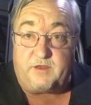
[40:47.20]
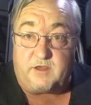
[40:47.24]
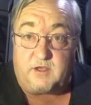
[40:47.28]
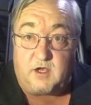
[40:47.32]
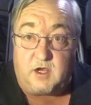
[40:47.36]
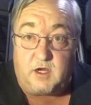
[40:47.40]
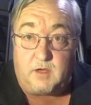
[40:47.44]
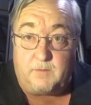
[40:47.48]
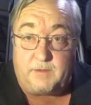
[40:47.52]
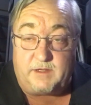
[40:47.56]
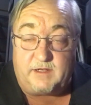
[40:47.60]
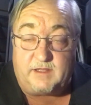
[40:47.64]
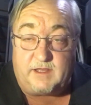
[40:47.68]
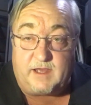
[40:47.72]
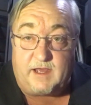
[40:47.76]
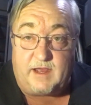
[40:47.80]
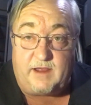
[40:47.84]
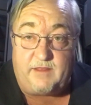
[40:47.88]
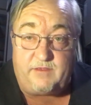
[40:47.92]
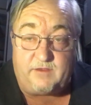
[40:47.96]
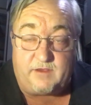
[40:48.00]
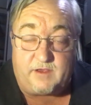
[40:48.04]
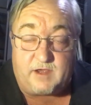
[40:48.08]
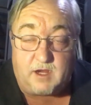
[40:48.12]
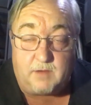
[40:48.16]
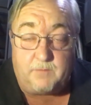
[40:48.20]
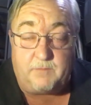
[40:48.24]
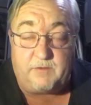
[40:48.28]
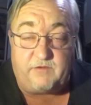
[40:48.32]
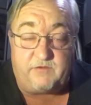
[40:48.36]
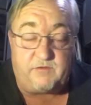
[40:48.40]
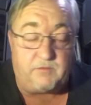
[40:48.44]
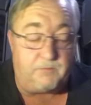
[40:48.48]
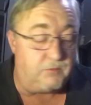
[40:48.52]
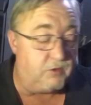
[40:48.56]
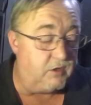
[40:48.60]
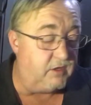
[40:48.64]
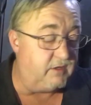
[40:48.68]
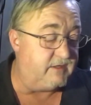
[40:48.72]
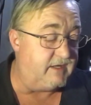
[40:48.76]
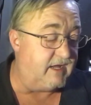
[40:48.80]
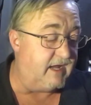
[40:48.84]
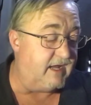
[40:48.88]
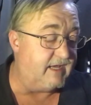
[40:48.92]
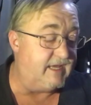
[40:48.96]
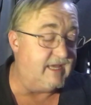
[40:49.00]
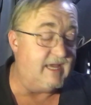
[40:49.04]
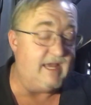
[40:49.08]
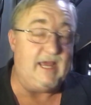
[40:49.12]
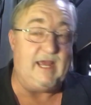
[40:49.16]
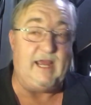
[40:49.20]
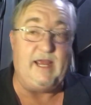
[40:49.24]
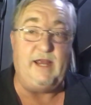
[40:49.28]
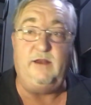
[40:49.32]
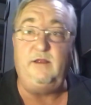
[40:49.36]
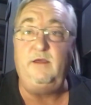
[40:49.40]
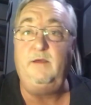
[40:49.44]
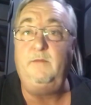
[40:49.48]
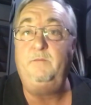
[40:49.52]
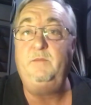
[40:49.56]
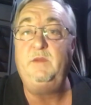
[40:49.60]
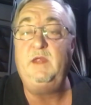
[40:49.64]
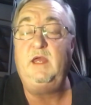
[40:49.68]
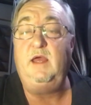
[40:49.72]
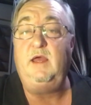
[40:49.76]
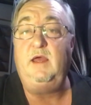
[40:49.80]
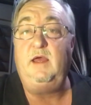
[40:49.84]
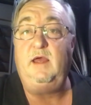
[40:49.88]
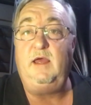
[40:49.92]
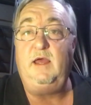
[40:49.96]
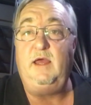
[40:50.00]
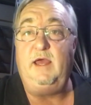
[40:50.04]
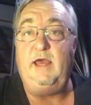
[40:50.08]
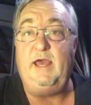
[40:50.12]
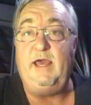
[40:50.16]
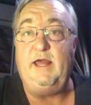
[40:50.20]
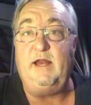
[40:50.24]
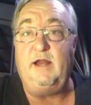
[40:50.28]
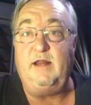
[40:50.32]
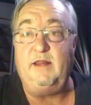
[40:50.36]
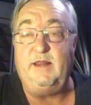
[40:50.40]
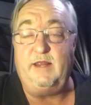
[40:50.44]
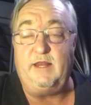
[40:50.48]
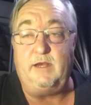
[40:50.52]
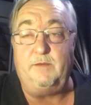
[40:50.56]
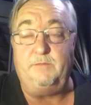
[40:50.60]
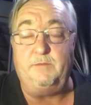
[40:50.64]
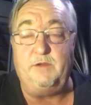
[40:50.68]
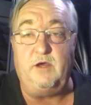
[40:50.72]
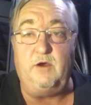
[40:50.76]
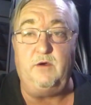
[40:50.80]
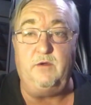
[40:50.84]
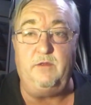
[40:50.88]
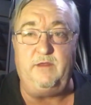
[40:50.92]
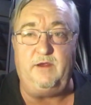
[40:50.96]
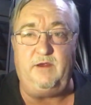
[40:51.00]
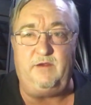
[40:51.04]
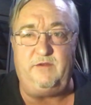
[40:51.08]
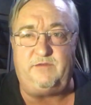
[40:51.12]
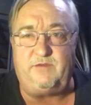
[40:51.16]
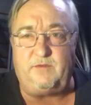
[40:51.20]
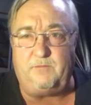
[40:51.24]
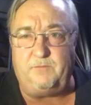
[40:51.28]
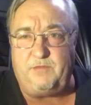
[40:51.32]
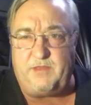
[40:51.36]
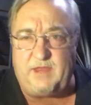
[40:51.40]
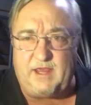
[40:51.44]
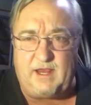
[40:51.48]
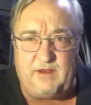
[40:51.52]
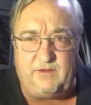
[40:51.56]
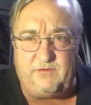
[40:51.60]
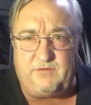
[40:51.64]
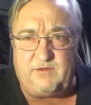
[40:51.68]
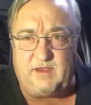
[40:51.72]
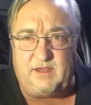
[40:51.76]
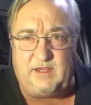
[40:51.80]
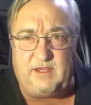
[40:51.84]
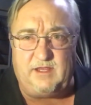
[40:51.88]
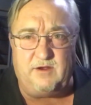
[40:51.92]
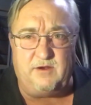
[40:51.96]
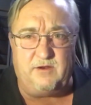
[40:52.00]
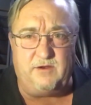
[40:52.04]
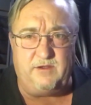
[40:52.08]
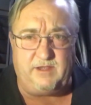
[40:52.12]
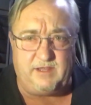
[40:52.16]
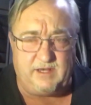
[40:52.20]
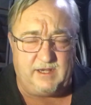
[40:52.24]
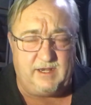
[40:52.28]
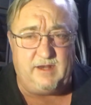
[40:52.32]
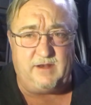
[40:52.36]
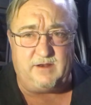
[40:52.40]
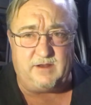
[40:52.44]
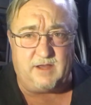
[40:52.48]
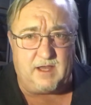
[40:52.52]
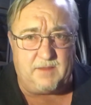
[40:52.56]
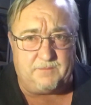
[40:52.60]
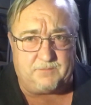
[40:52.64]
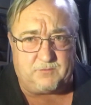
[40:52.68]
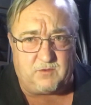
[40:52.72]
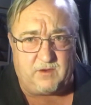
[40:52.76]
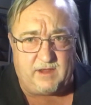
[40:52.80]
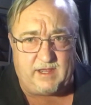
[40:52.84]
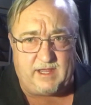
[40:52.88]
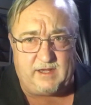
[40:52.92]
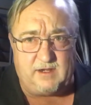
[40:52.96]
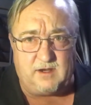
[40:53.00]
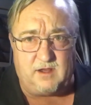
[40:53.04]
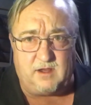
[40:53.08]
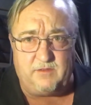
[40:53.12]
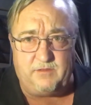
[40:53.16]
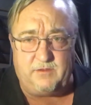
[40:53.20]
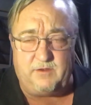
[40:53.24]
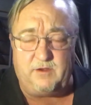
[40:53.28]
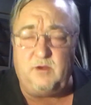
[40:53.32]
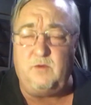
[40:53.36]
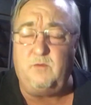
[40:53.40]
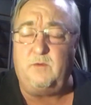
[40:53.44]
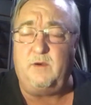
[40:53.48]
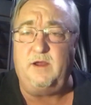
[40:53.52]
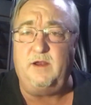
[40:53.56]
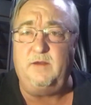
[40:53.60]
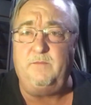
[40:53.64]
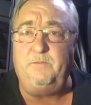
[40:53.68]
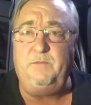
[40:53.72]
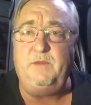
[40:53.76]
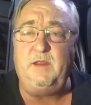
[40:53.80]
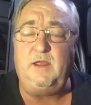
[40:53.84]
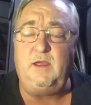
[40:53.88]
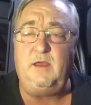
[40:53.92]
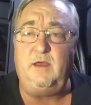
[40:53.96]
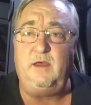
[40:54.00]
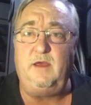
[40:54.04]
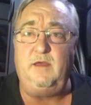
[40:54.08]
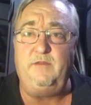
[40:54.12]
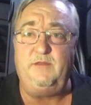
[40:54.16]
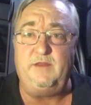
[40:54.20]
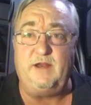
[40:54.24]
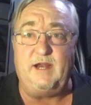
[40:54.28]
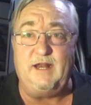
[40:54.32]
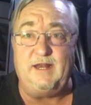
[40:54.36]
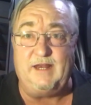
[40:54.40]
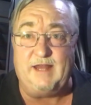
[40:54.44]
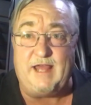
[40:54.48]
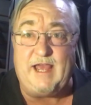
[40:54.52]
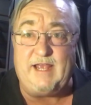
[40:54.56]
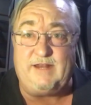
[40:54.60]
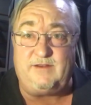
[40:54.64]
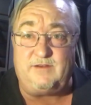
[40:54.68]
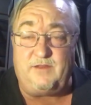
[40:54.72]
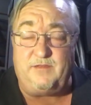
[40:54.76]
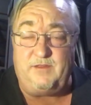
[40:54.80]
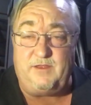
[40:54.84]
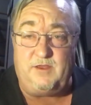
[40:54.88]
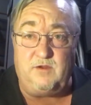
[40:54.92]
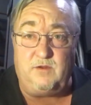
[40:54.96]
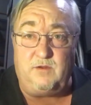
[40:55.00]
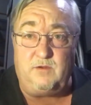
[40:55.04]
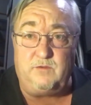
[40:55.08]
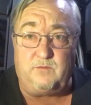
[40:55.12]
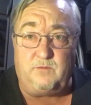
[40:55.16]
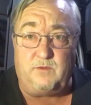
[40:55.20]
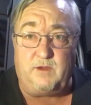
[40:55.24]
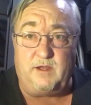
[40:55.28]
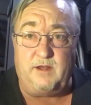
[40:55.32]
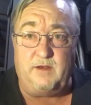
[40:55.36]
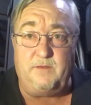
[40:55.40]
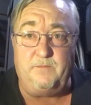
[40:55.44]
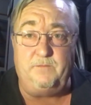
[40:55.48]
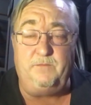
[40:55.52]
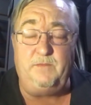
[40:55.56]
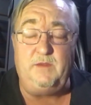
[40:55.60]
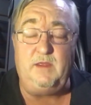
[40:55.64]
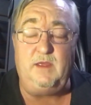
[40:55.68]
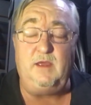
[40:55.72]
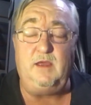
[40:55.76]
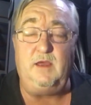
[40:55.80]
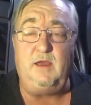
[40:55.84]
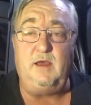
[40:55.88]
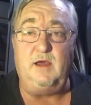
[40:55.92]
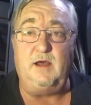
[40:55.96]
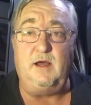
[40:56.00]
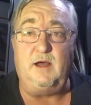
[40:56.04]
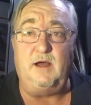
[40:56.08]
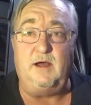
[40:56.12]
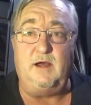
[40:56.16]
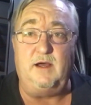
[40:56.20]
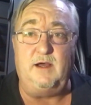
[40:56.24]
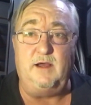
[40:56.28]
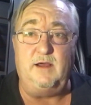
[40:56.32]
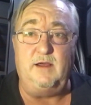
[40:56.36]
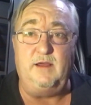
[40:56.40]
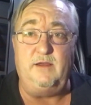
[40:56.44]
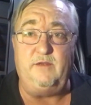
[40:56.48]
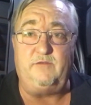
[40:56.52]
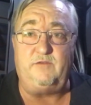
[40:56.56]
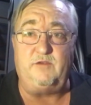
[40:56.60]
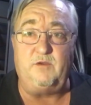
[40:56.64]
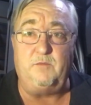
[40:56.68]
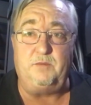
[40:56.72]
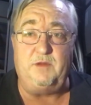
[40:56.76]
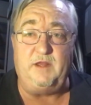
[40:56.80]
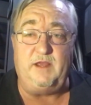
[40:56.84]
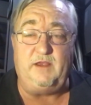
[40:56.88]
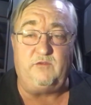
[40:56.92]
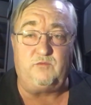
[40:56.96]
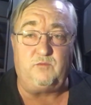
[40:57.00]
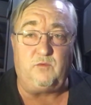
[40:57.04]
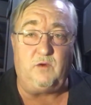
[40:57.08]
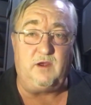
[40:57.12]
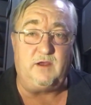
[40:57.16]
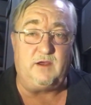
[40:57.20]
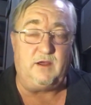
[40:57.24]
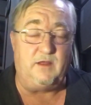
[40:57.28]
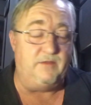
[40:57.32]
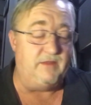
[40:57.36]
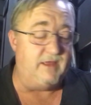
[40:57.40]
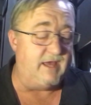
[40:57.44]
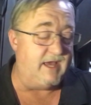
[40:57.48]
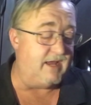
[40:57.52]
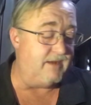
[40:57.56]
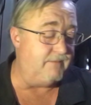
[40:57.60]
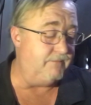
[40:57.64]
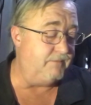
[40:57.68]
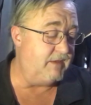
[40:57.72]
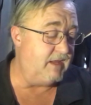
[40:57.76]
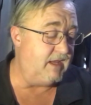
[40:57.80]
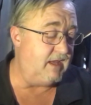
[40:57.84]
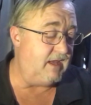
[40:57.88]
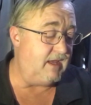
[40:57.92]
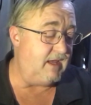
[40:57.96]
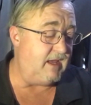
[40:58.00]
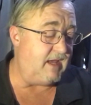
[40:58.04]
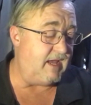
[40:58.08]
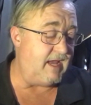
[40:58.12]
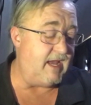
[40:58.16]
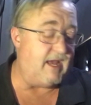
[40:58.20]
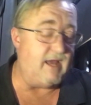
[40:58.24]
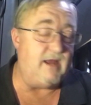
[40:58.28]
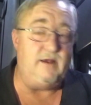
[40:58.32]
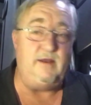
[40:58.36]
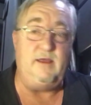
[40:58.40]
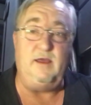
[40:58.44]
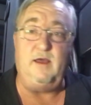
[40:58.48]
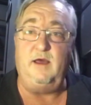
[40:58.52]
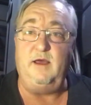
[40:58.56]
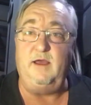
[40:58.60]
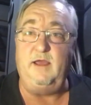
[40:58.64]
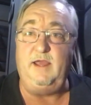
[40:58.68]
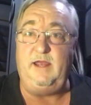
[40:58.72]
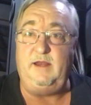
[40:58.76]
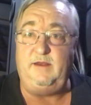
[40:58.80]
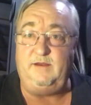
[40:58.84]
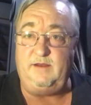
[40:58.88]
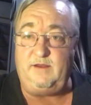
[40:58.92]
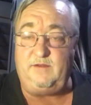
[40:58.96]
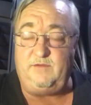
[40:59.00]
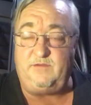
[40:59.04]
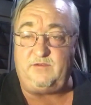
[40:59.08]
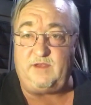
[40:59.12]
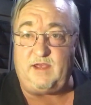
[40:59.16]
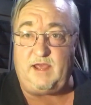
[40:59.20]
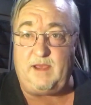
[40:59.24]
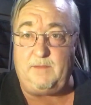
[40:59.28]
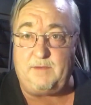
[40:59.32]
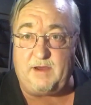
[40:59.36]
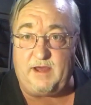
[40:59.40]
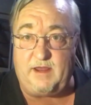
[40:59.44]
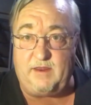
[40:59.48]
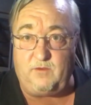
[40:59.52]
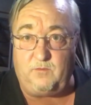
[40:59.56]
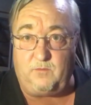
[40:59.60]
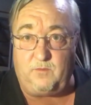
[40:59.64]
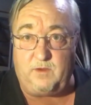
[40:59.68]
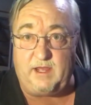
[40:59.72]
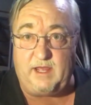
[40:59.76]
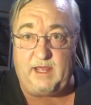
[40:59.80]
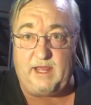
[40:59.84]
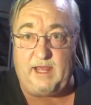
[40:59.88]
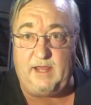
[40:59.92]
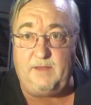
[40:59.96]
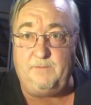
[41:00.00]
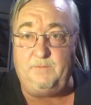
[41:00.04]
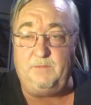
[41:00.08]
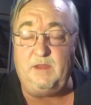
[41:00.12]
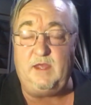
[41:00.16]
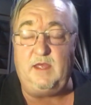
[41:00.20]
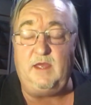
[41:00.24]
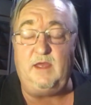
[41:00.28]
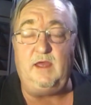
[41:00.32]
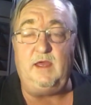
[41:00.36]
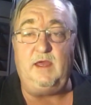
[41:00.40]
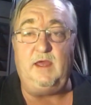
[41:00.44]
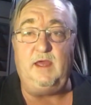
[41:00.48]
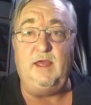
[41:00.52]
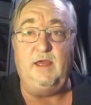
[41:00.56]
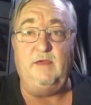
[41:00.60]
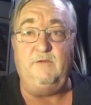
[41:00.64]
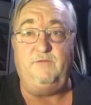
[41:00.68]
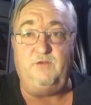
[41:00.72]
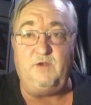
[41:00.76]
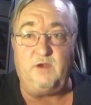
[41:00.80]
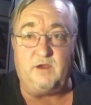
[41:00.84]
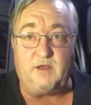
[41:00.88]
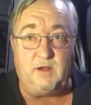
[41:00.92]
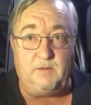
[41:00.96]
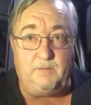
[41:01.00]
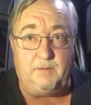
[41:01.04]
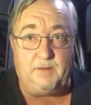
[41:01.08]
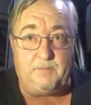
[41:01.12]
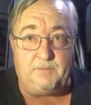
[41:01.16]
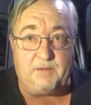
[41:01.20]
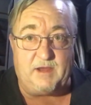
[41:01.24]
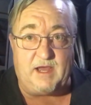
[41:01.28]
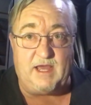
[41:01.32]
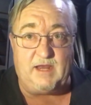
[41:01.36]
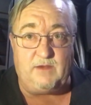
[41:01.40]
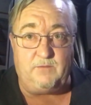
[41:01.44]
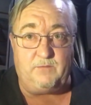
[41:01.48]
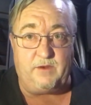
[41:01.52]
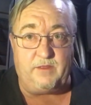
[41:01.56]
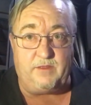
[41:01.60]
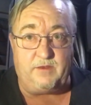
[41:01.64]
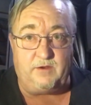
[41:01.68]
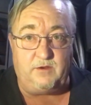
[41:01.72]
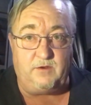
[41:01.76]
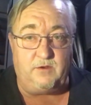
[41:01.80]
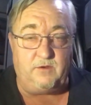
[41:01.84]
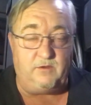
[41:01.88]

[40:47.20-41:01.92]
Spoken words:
Garmin guy, the Garmin support guy, Cade, and I let him know there's some things that, you know, you need to upgrade on the new one that I liked on the old one, so please work on that. And he did say, by the way, if you're going to be buying one of the new